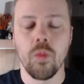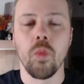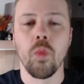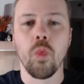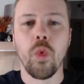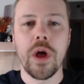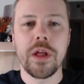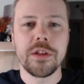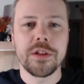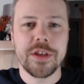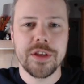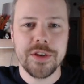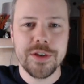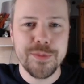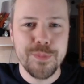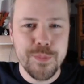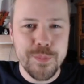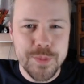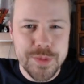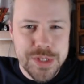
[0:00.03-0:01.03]

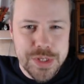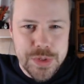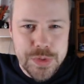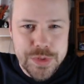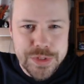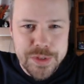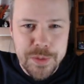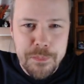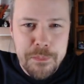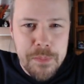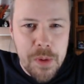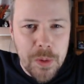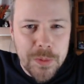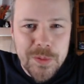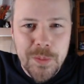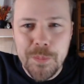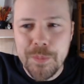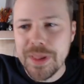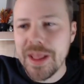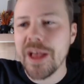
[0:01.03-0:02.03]
Welcome to some
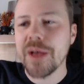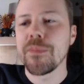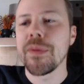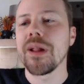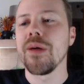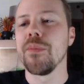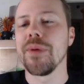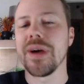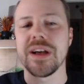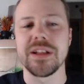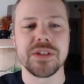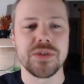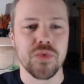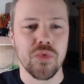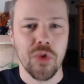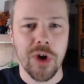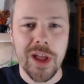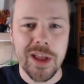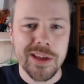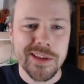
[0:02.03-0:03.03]
modern black metal bands
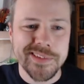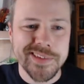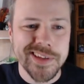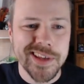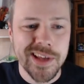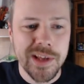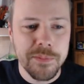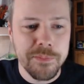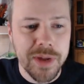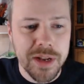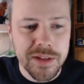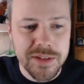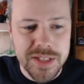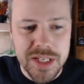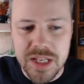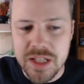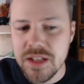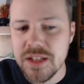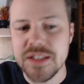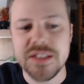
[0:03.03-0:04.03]
ranked. Made a
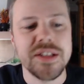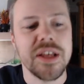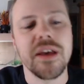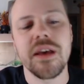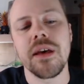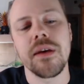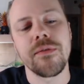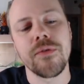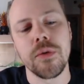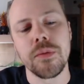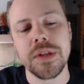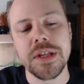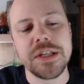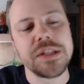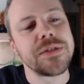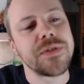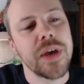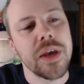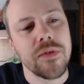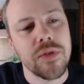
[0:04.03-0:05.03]
tier list here from
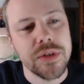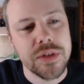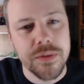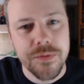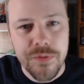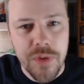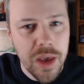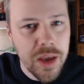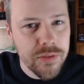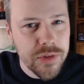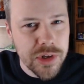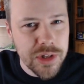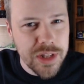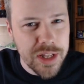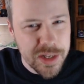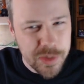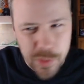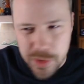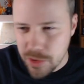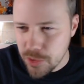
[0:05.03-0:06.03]
least favourite to favourite
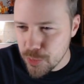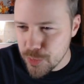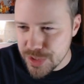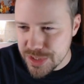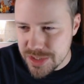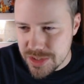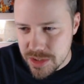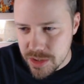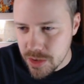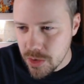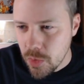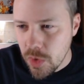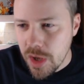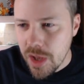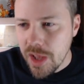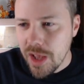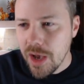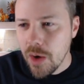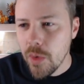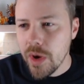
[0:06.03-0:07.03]
like we always do.
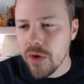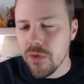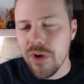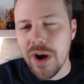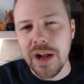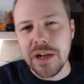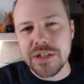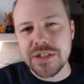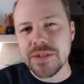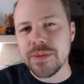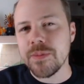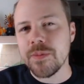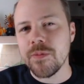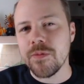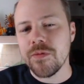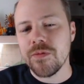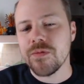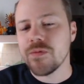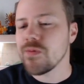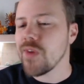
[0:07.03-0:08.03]
I'm going to rank some
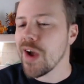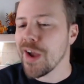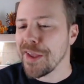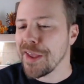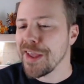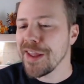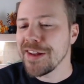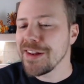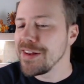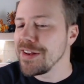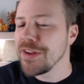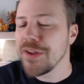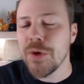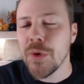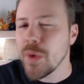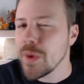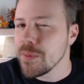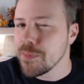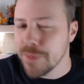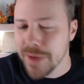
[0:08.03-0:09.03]
fucking
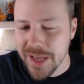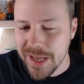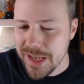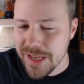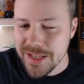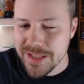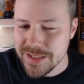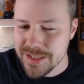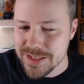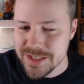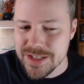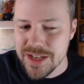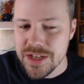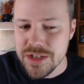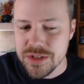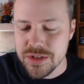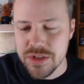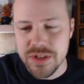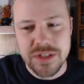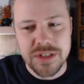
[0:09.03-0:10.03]
newer bands.
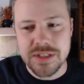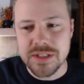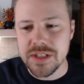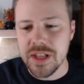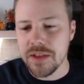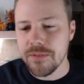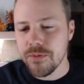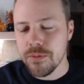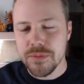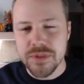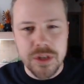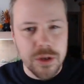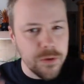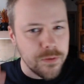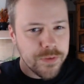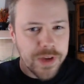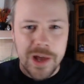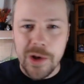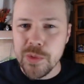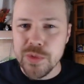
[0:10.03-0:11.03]
So this is like from two
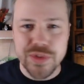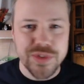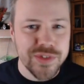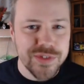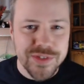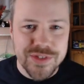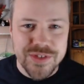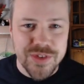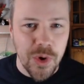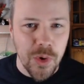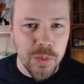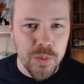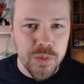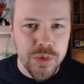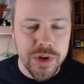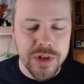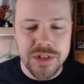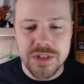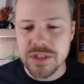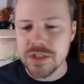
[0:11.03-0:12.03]
thousands
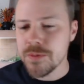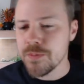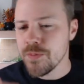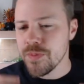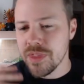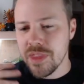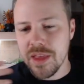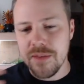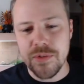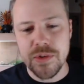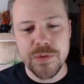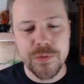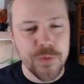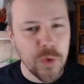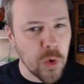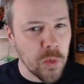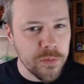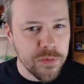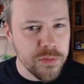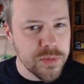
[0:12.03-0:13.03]
onwards, if it's
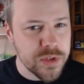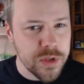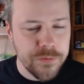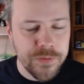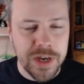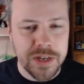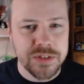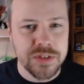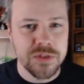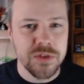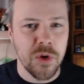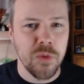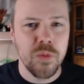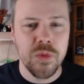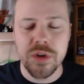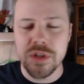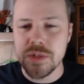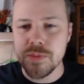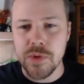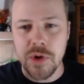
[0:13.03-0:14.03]
formed from the two thousands
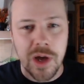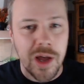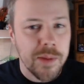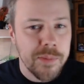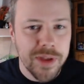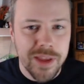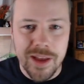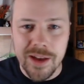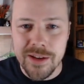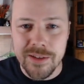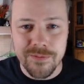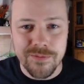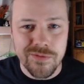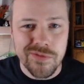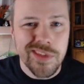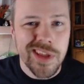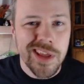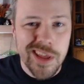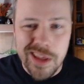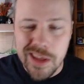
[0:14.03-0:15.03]
onwards, but I'm a kind of,
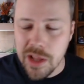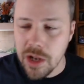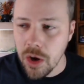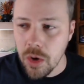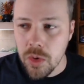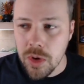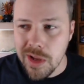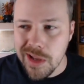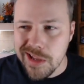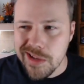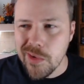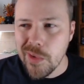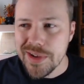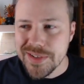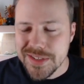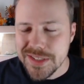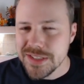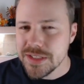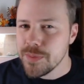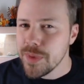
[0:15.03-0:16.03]
you know,
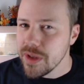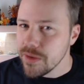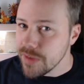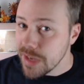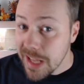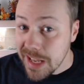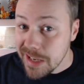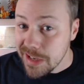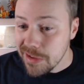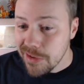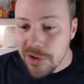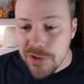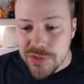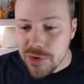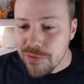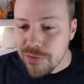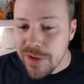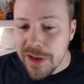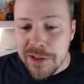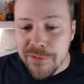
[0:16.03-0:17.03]
Questy's a bit of an idiot,
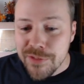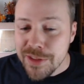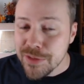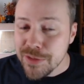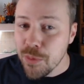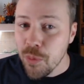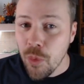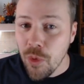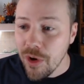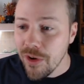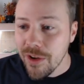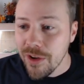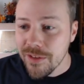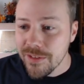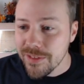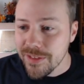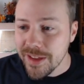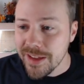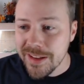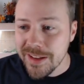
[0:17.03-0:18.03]
so if any of these
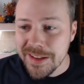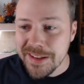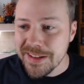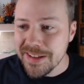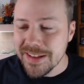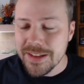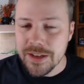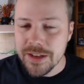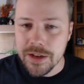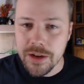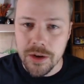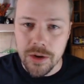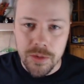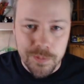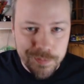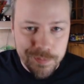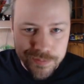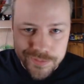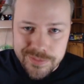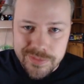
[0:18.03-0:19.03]
weren't, then, you know,
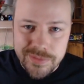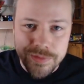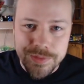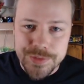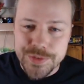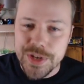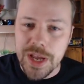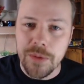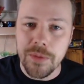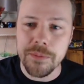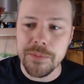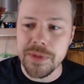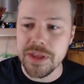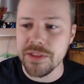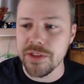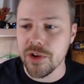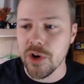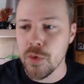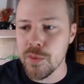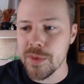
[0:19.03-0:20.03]
shout at me in
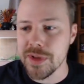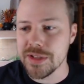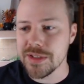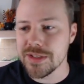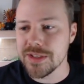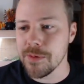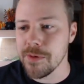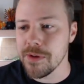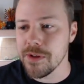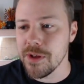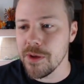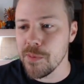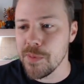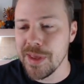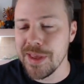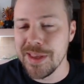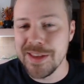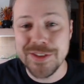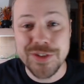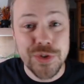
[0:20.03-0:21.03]
the comments and I'll, I'll
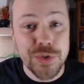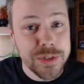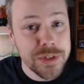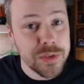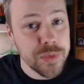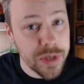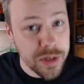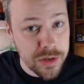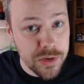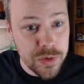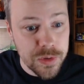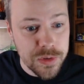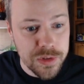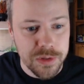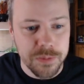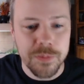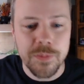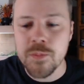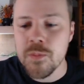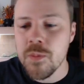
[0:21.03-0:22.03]
be sure to ignore
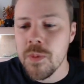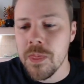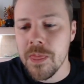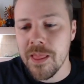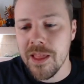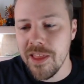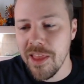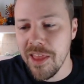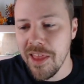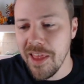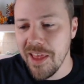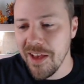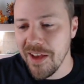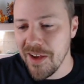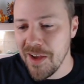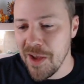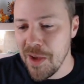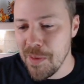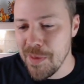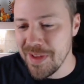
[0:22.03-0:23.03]
them.
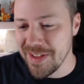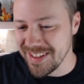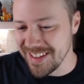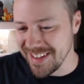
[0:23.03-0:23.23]
Um,